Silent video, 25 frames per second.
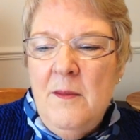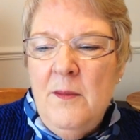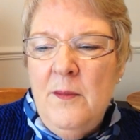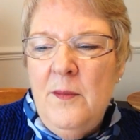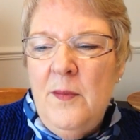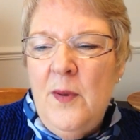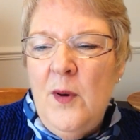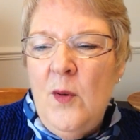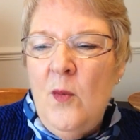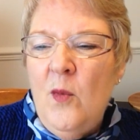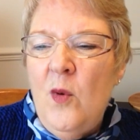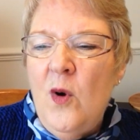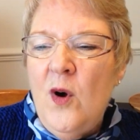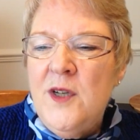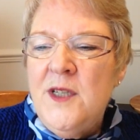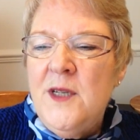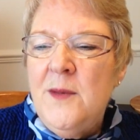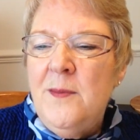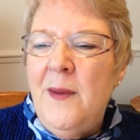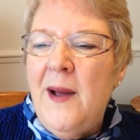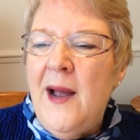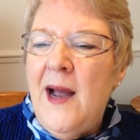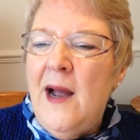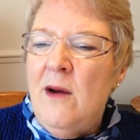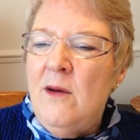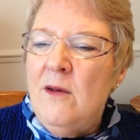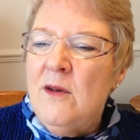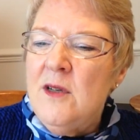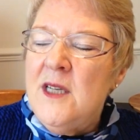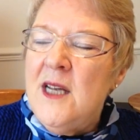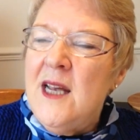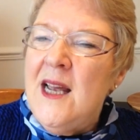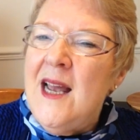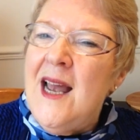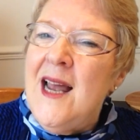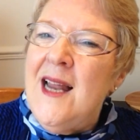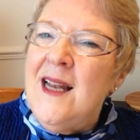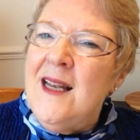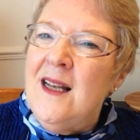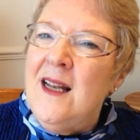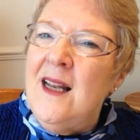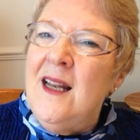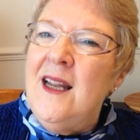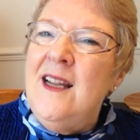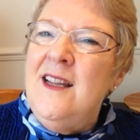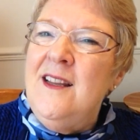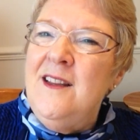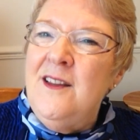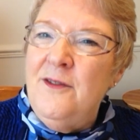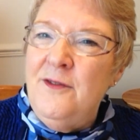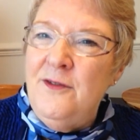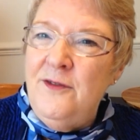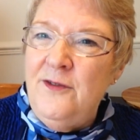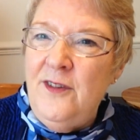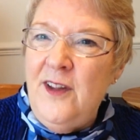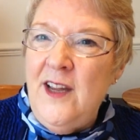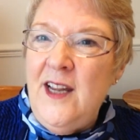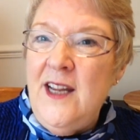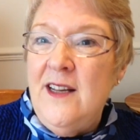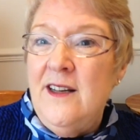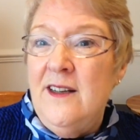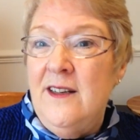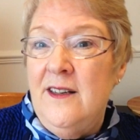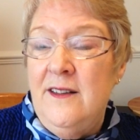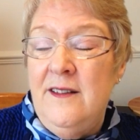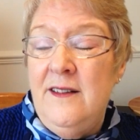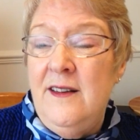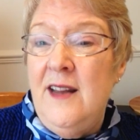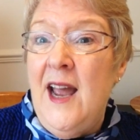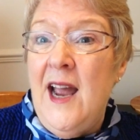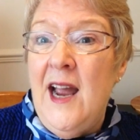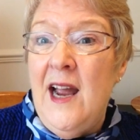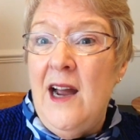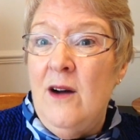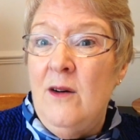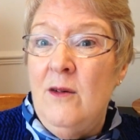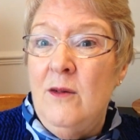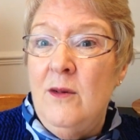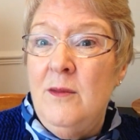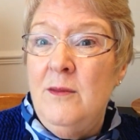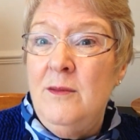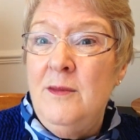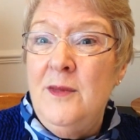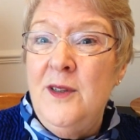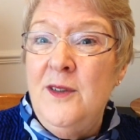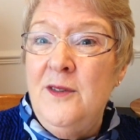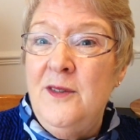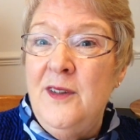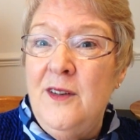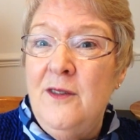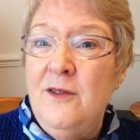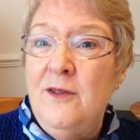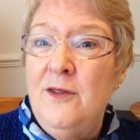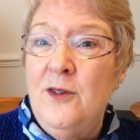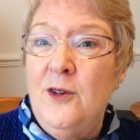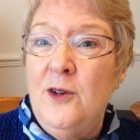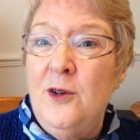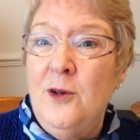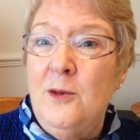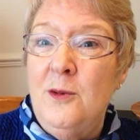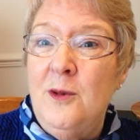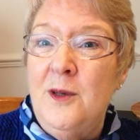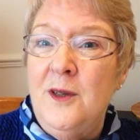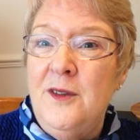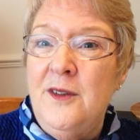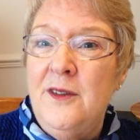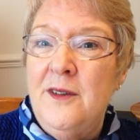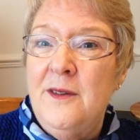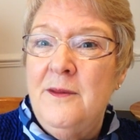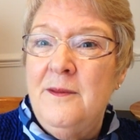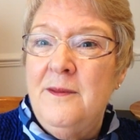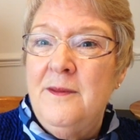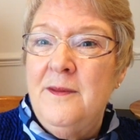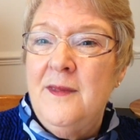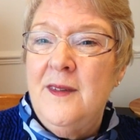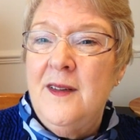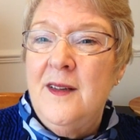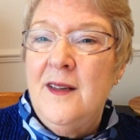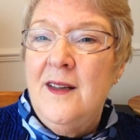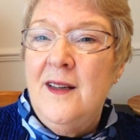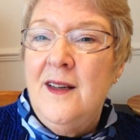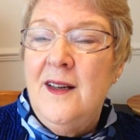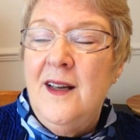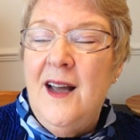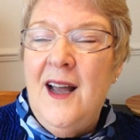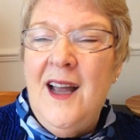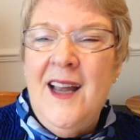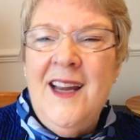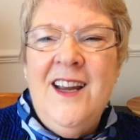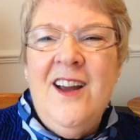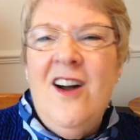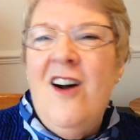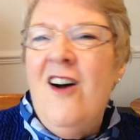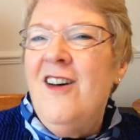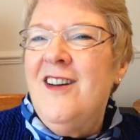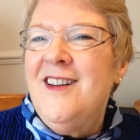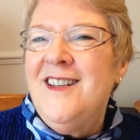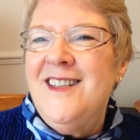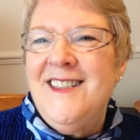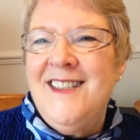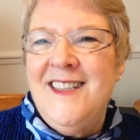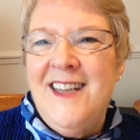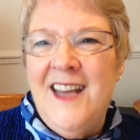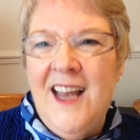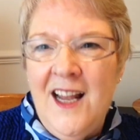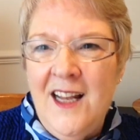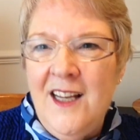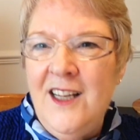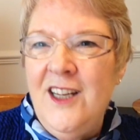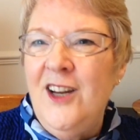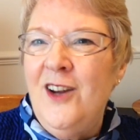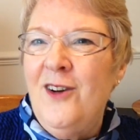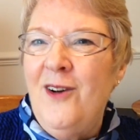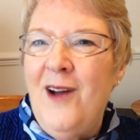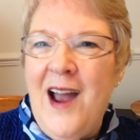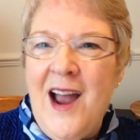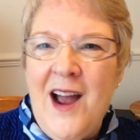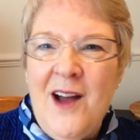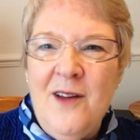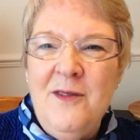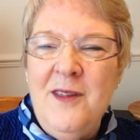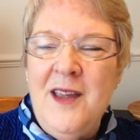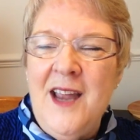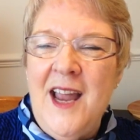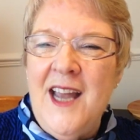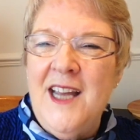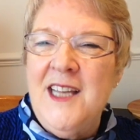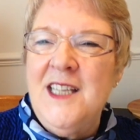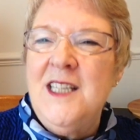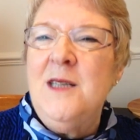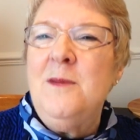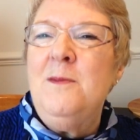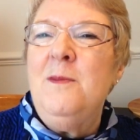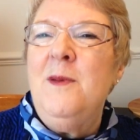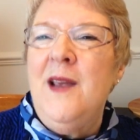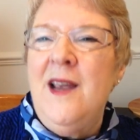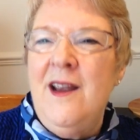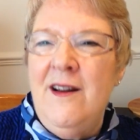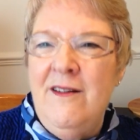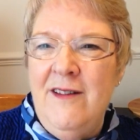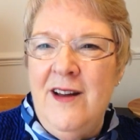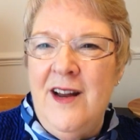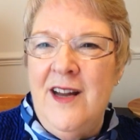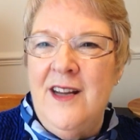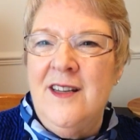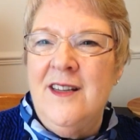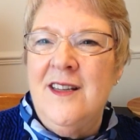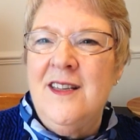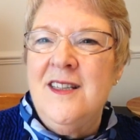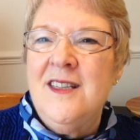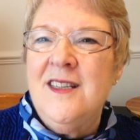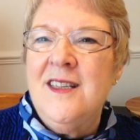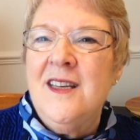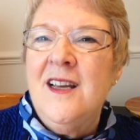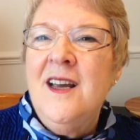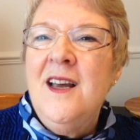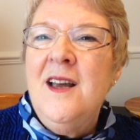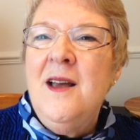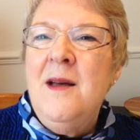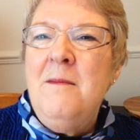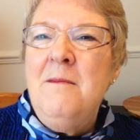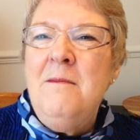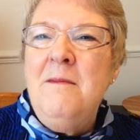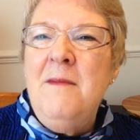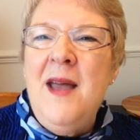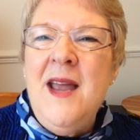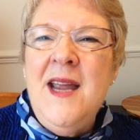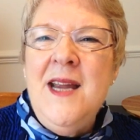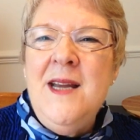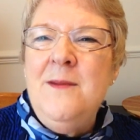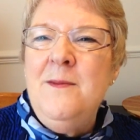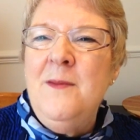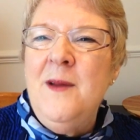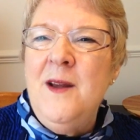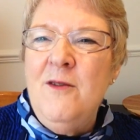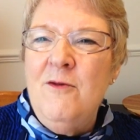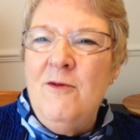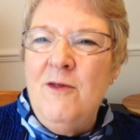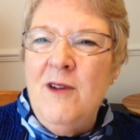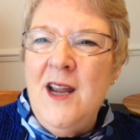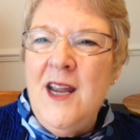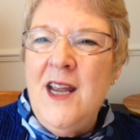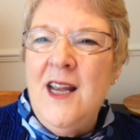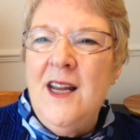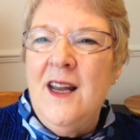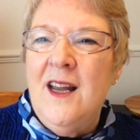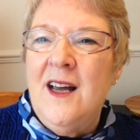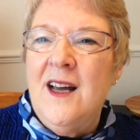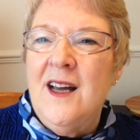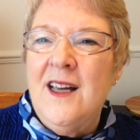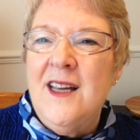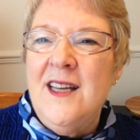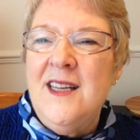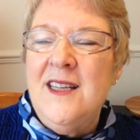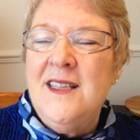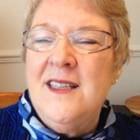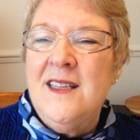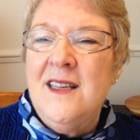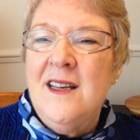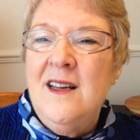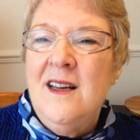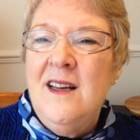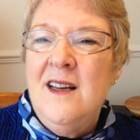But what about handling the fear now, moving forward? I can't tell you how the experience made me realise